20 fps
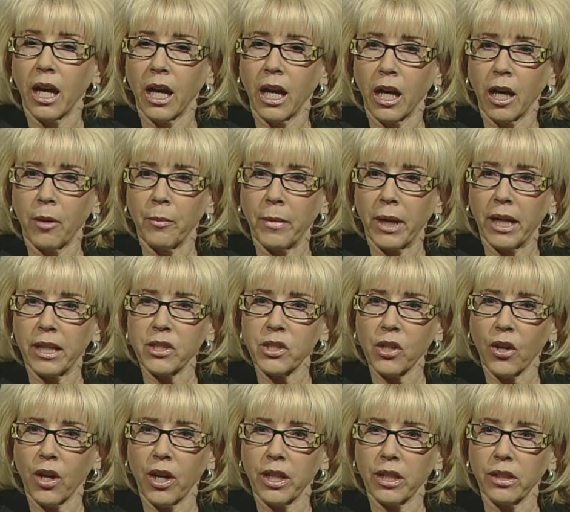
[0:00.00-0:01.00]
Um, I
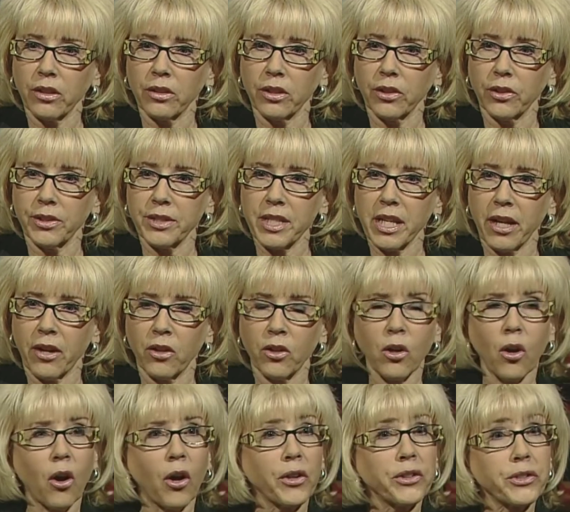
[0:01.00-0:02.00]
taught in a little
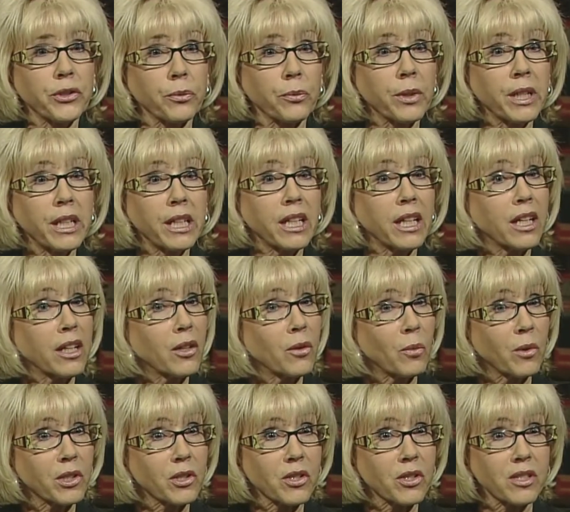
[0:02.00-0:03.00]
town called
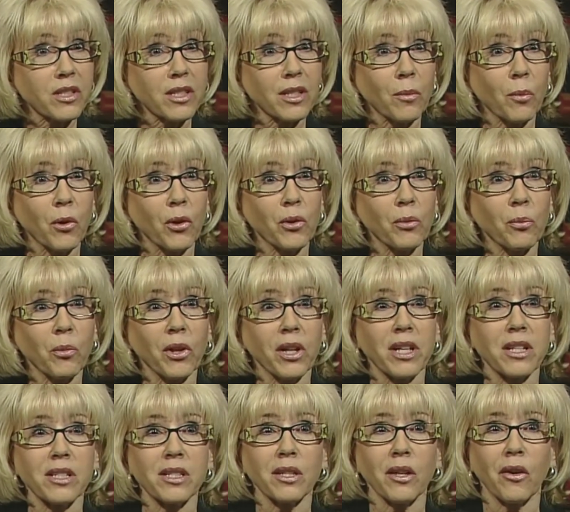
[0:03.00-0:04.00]
Eureka, which is the
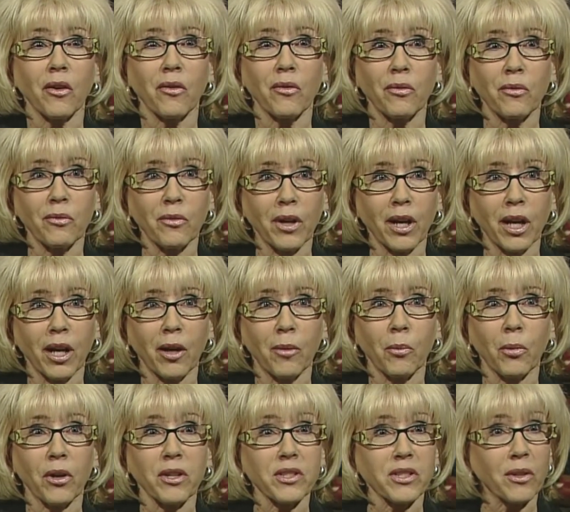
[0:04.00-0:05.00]
birthplace of uh,
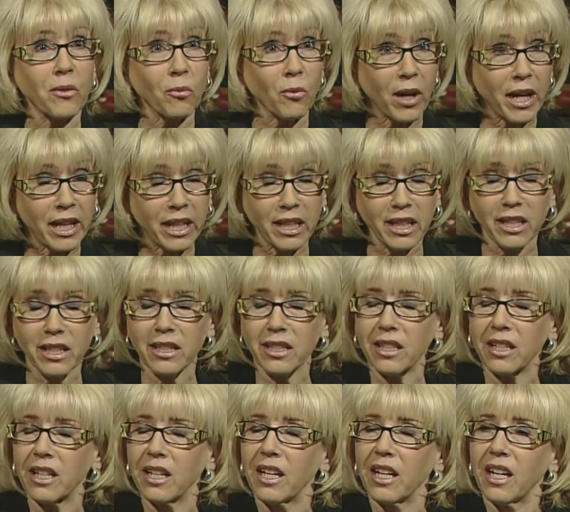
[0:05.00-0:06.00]
President
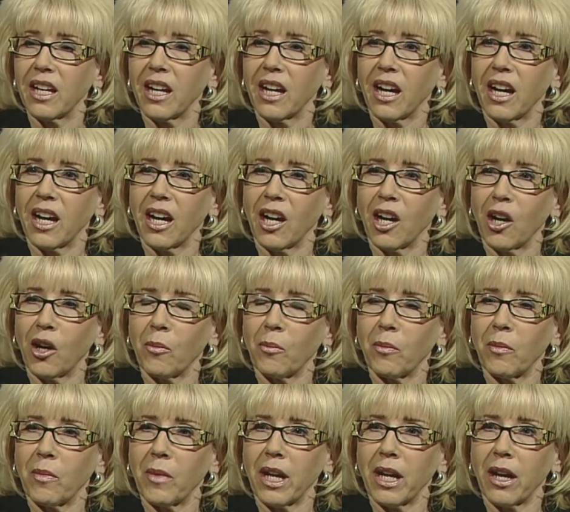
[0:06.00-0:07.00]
Reagan. Mm -hmm.
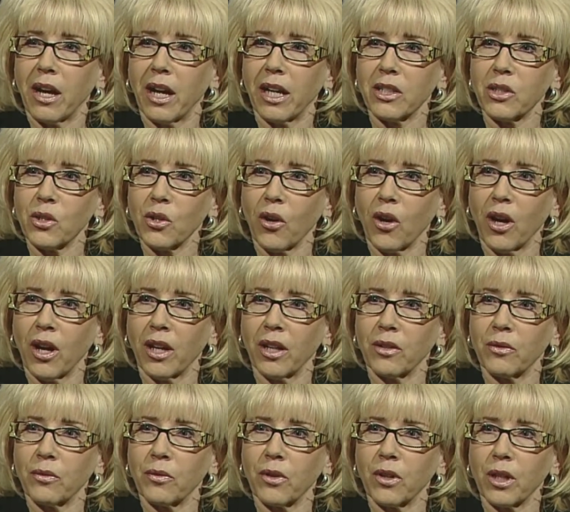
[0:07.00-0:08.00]
um, I
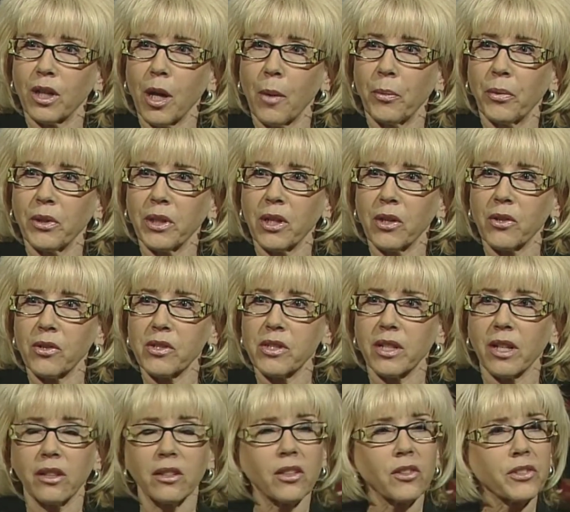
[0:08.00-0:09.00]
taught for a couple
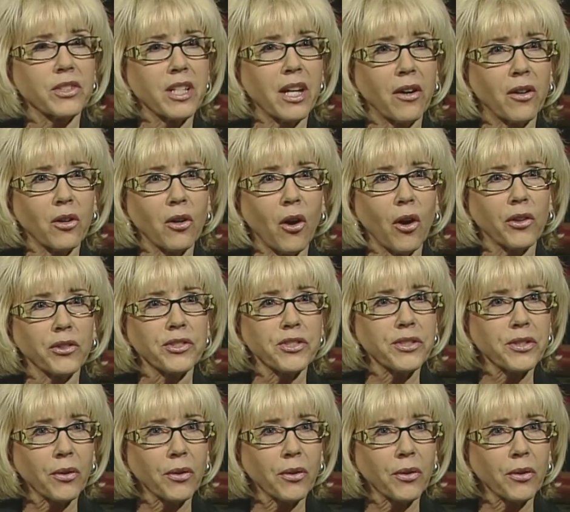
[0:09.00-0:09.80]
years at a little town called